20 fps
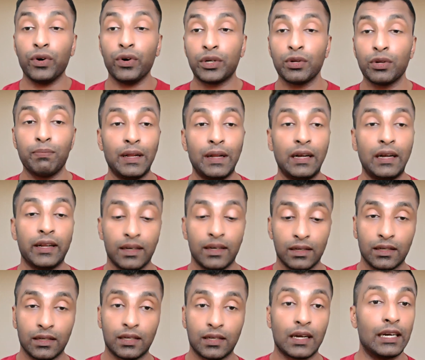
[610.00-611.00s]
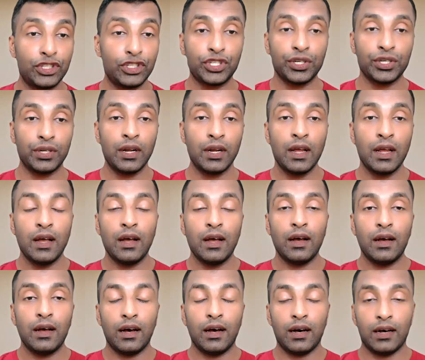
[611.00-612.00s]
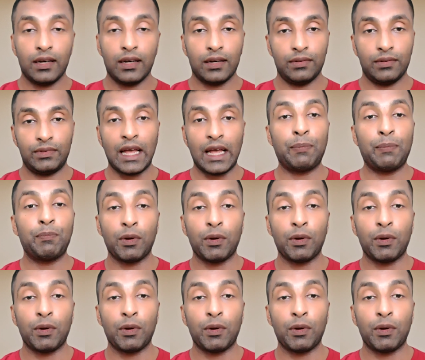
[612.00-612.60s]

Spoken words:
to build a culture that